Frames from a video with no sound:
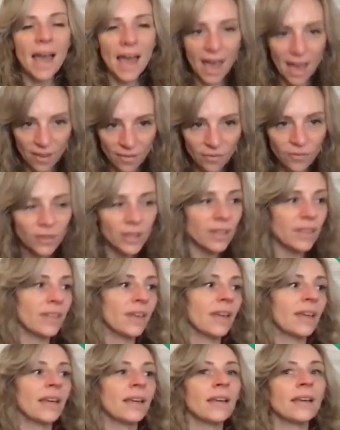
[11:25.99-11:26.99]

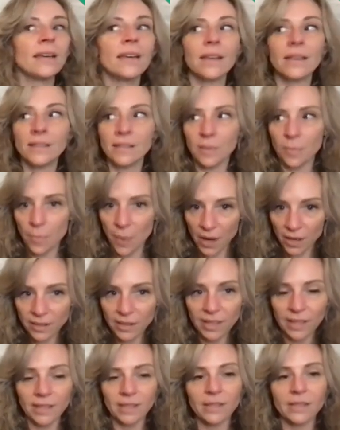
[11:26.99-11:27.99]
Everything is
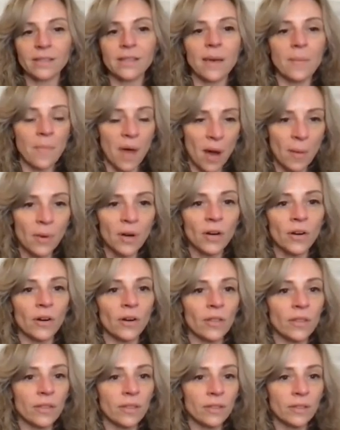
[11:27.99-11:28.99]
abundance that Mama
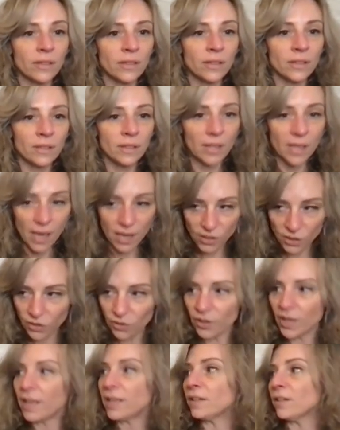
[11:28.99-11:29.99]
Earth has
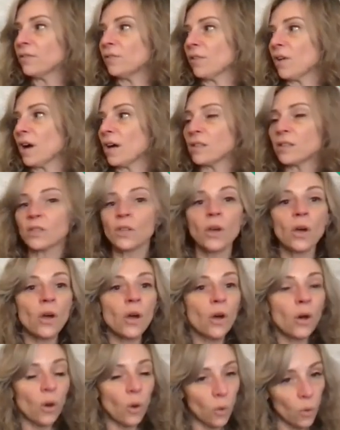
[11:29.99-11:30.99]
created for us,
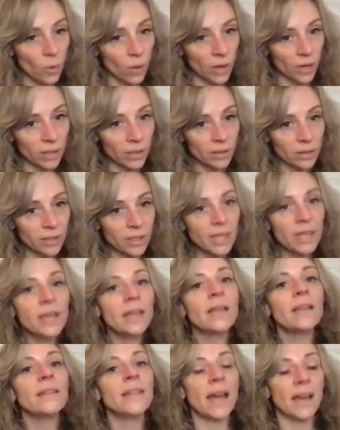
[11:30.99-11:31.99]
or
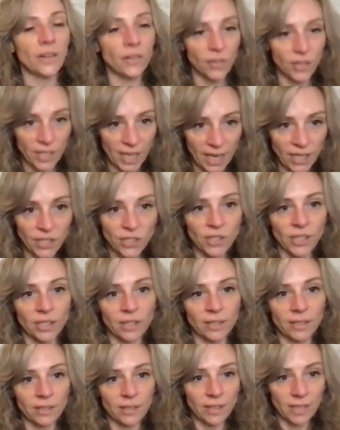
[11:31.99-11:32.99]
that
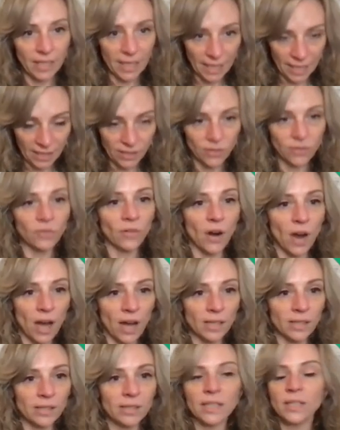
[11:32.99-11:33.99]
creation is for
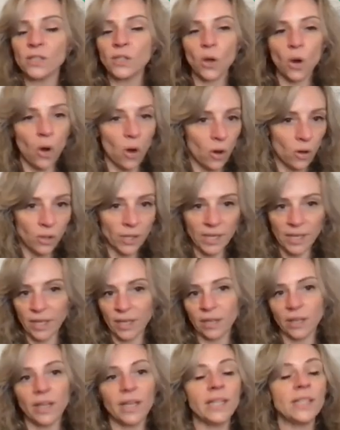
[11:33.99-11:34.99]
us. It's all
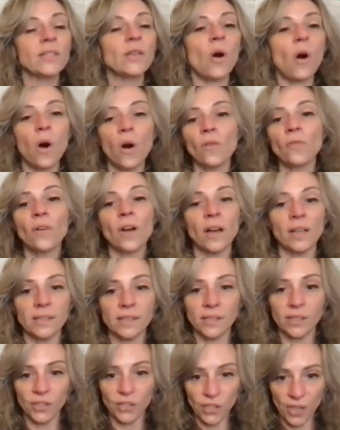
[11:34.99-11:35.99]
here, it's all for us
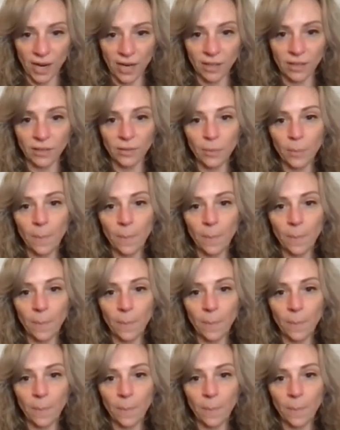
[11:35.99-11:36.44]
to share.